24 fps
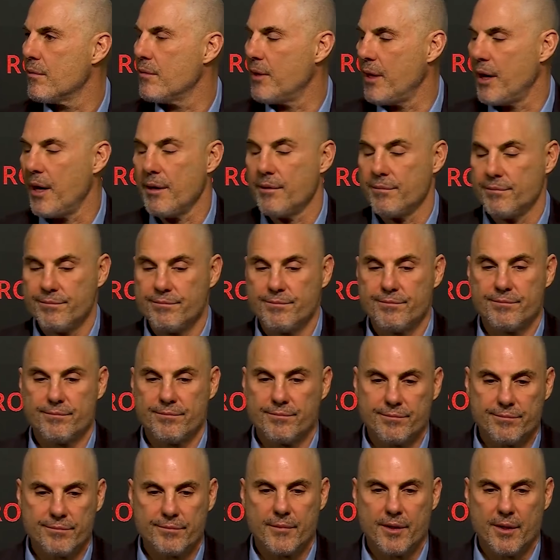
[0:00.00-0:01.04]
Yeah.
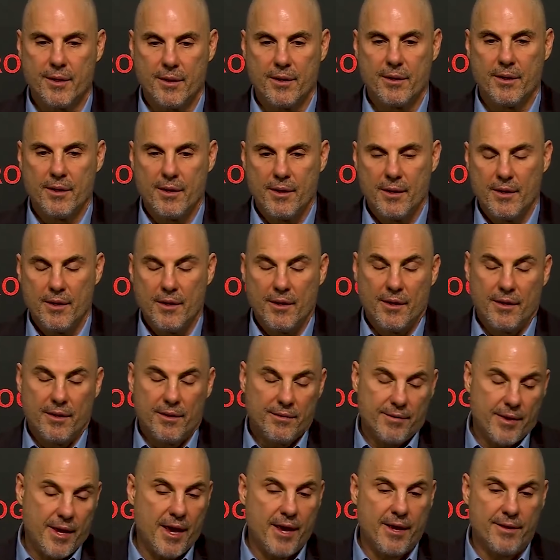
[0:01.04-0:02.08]

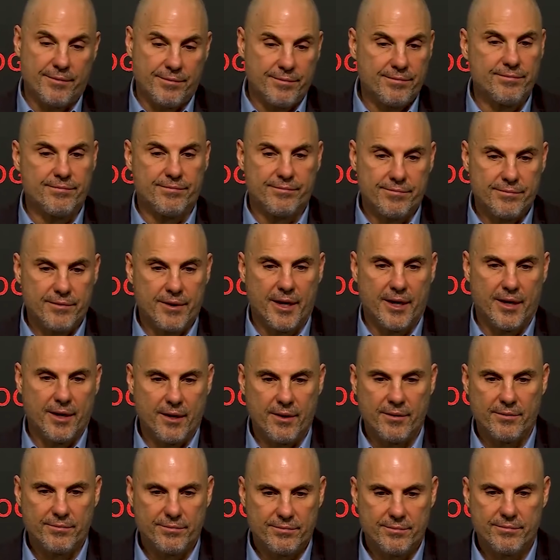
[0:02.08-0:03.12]
Yeah, I
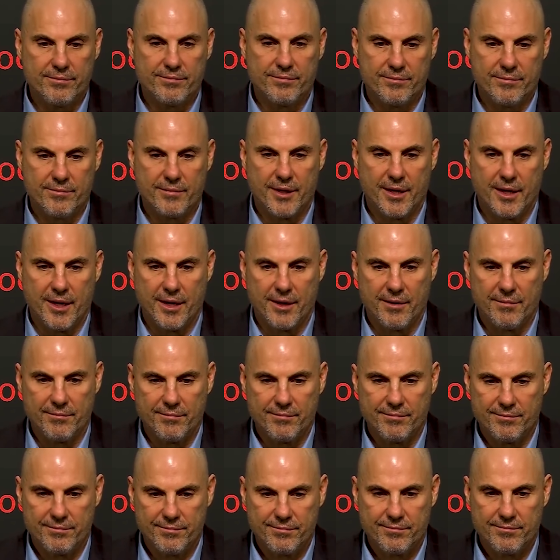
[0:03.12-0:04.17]
know. I
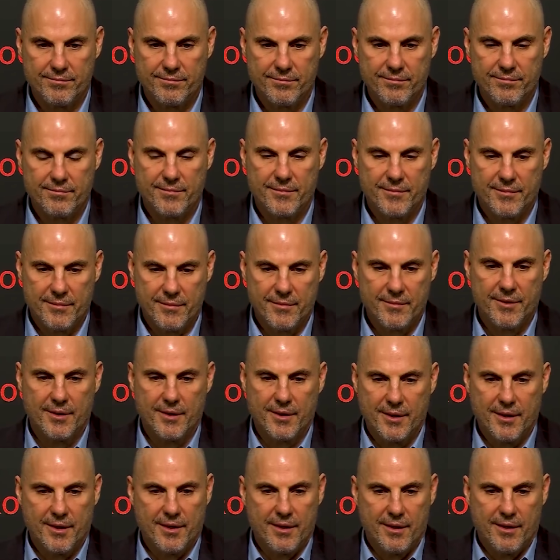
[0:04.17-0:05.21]
don't
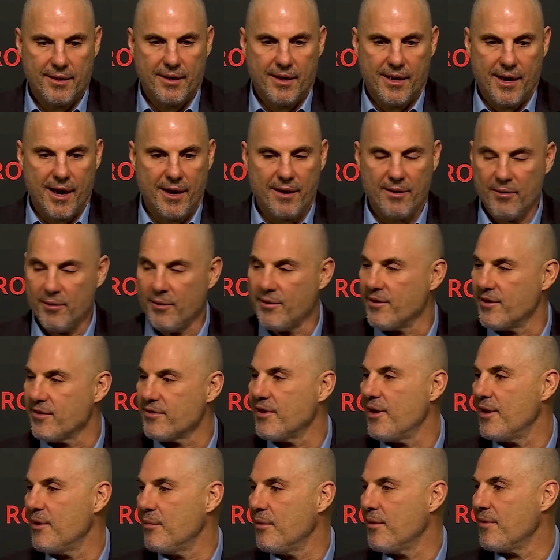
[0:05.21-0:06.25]
know what to
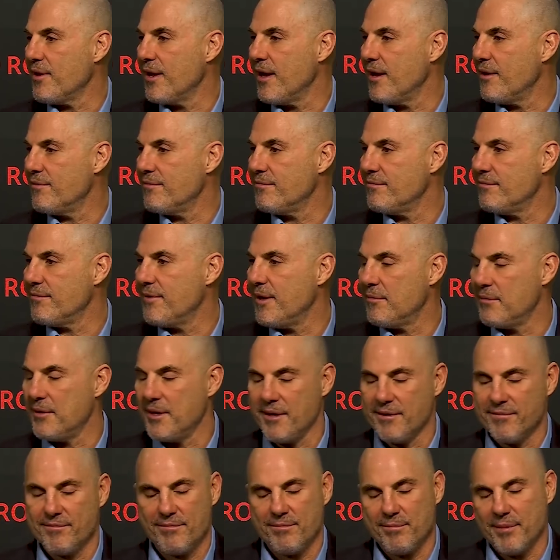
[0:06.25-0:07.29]
say about that. I
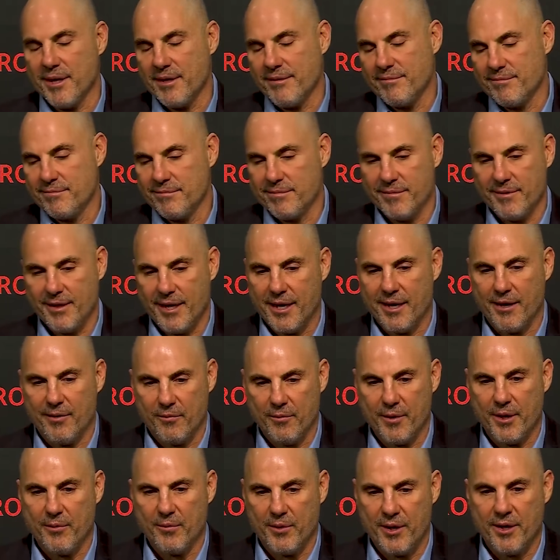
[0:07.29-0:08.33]
mean, but
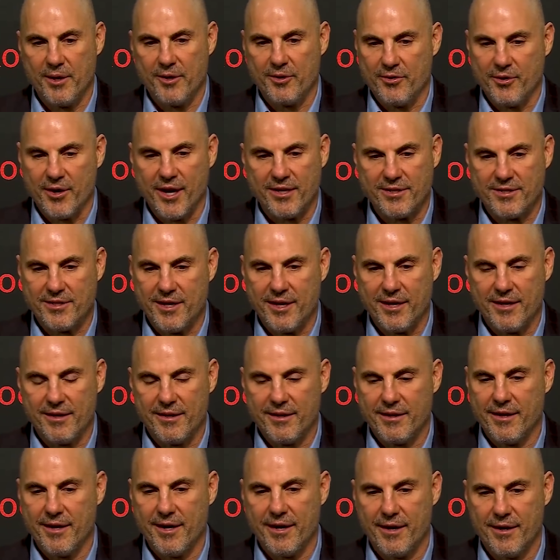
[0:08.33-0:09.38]
we addressed it,
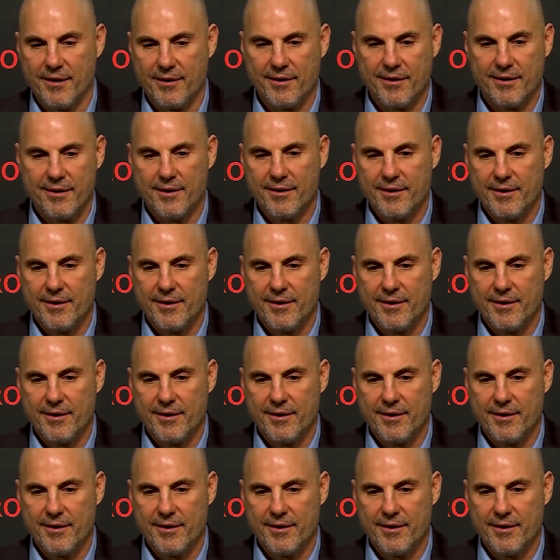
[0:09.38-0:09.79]
and I